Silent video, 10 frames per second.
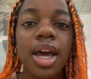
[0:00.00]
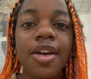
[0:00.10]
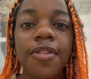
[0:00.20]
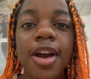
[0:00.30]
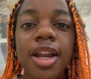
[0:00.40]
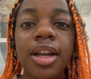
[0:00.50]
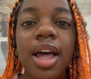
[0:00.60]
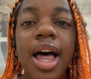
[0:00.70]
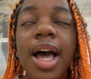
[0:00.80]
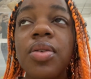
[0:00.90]
Hey friend,
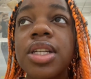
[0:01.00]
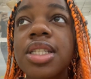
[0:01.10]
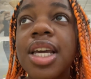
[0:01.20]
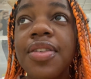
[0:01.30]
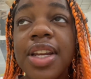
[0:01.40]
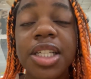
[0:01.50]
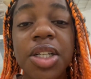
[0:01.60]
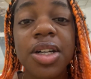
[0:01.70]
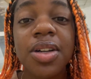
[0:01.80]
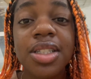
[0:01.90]
I wanted to give an
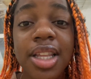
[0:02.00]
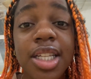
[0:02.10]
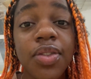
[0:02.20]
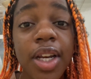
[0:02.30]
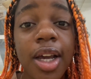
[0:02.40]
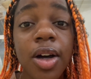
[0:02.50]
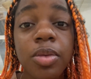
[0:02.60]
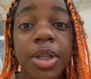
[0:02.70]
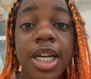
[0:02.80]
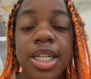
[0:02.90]
intro to this
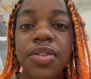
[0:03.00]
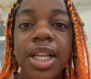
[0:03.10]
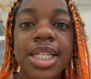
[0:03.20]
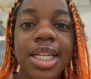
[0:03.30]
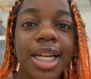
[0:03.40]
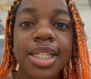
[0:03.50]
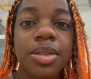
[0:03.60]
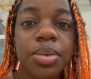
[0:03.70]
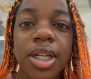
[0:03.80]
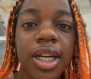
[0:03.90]
video because I realized that I
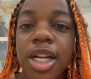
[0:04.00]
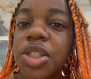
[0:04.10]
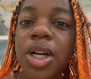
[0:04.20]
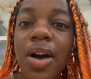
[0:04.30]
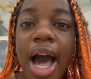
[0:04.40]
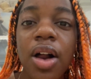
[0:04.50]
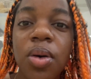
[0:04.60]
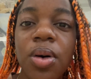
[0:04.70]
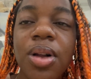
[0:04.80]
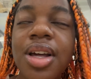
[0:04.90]
didn't put an intro at
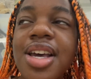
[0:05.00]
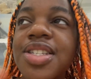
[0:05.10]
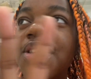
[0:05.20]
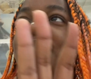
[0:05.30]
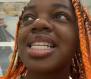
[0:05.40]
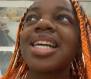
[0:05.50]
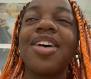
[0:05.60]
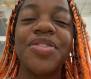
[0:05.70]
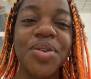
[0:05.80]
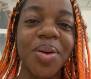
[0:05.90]
all. So this is
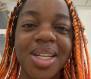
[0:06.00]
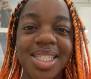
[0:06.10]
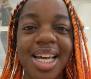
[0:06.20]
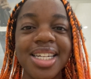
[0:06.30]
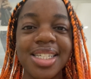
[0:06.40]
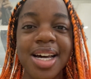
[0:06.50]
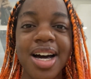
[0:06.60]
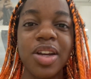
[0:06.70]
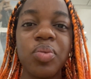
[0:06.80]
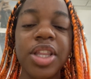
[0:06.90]
after all is said and
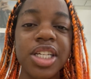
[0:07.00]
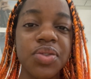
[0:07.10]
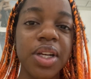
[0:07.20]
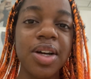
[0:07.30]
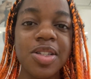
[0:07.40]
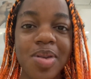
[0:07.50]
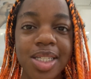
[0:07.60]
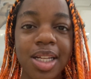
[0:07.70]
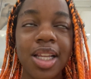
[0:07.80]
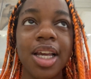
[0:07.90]
done, but this video is
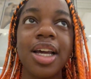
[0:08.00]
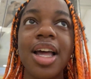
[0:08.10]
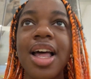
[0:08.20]
basically